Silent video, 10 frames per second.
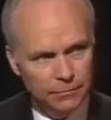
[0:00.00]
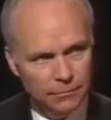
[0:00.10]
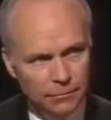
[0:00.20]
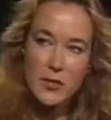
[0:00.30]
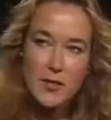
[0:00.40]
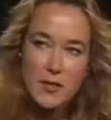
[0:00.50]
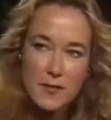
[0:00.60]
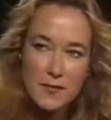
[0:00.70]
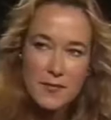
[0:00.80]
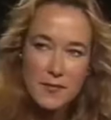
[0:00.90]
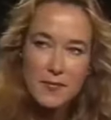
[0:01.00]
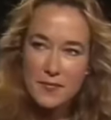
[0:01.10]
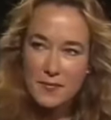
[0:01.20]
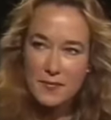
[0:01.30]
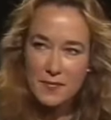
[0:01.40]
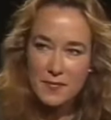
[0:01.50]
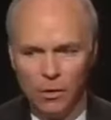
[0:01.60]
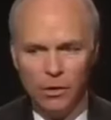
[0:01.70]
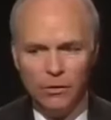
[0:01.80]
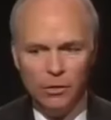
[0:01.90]
Washington. And
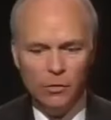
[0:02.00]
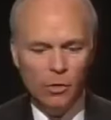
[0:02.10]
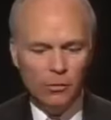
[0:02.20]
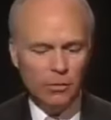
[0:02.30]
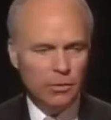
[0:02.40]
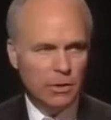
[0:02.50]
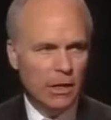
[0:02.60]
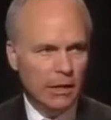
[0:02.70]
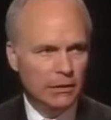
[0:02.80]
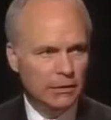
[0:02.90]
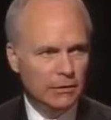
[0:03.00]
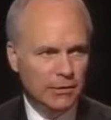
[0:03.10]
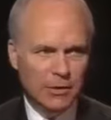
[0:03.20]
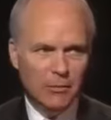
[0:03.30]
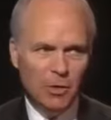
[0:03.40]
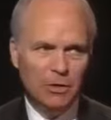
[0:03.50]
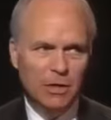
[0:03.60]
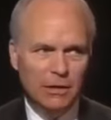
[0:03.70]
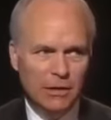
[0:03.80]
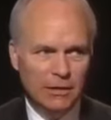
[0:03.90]
where do you two work besides doing books
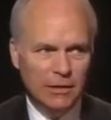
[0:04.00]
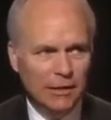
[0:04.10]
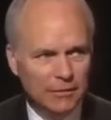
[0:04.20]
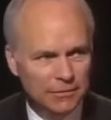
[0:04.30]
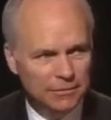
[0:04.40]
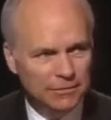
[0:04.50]
like this now?